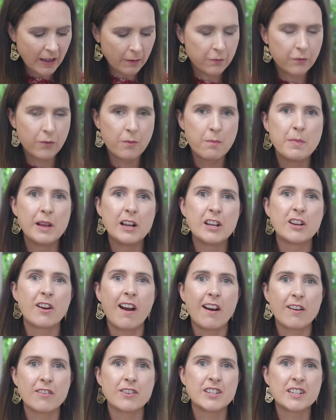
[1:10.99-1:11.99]
that
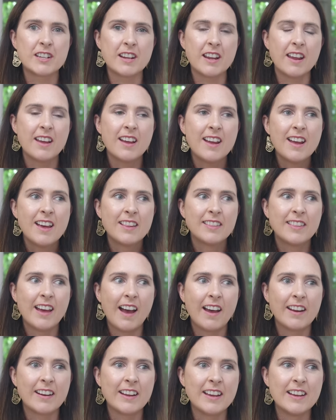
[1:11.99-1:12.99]
familiarity
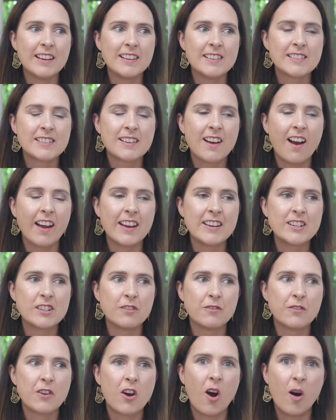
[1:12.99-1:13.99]
that is kind
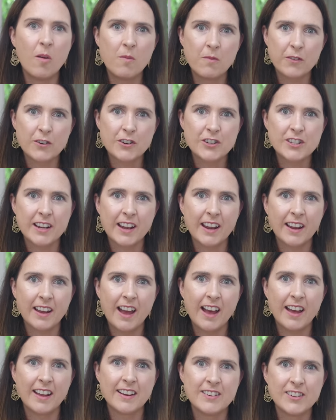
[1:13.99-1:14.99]
of
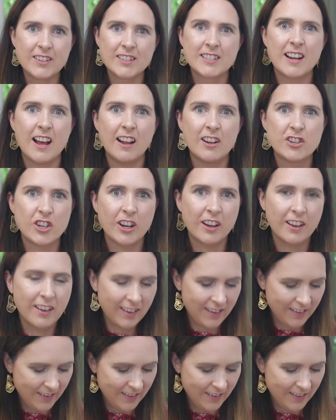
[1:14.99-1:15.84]
comforting and nostalgic.